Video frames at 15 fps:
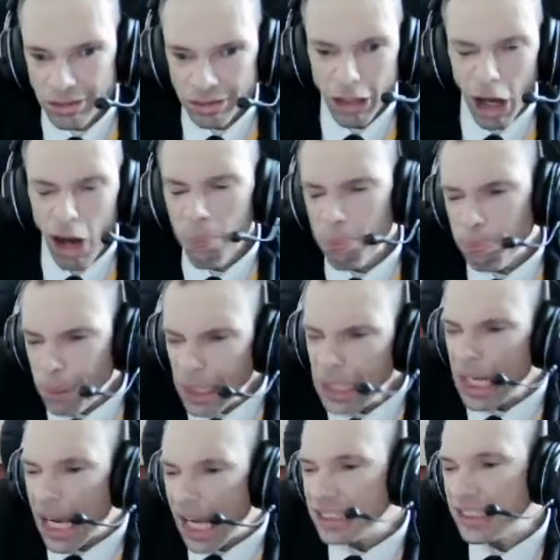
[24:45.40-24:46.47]
Don't
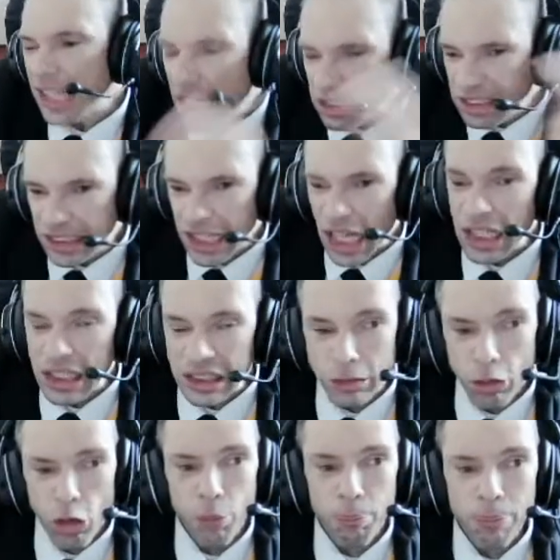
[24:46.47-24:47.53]
BS and say it's
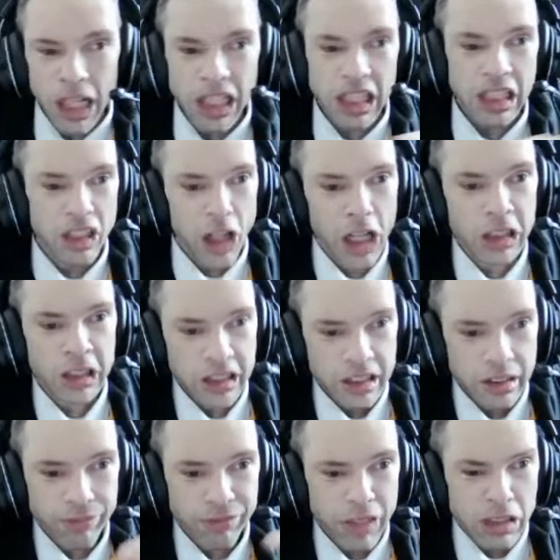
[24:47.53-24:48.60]
all bloody lies,
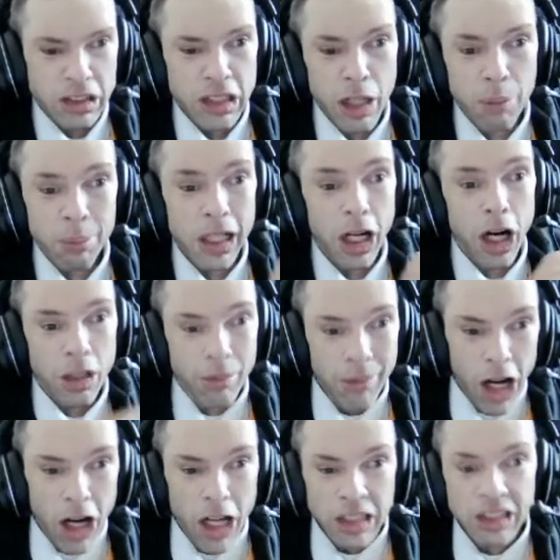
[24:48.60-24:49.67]
because if you tell me I'm
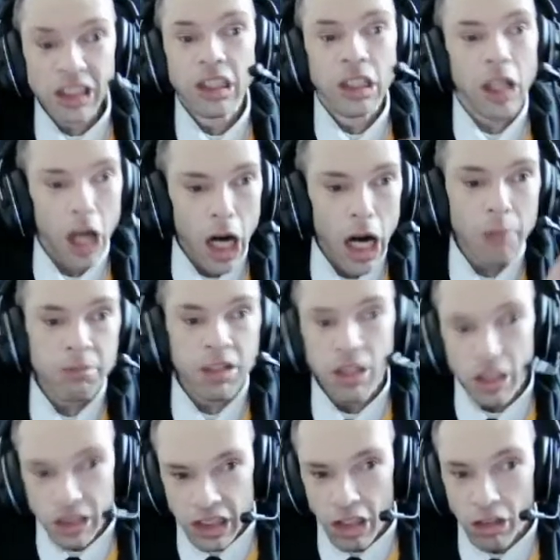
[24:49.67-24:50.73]
lying, I'm
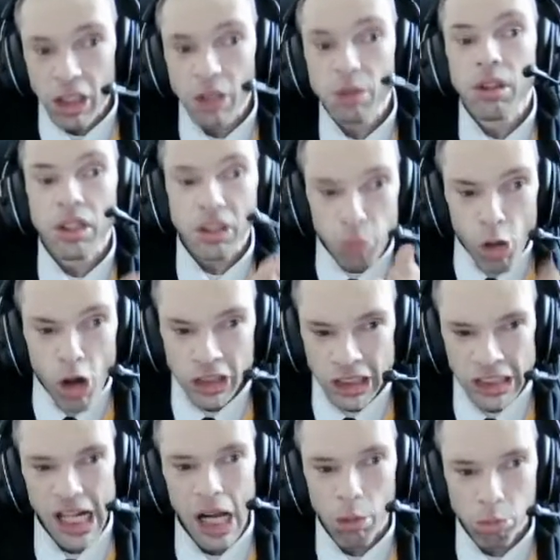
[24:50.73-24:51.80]
going to tell you,
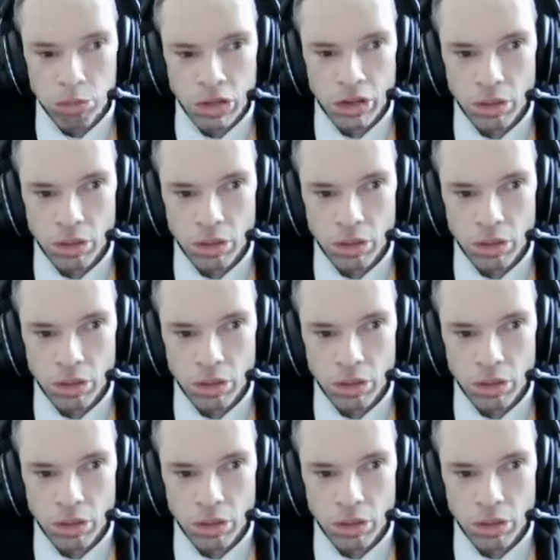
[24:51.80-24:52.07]
watch out.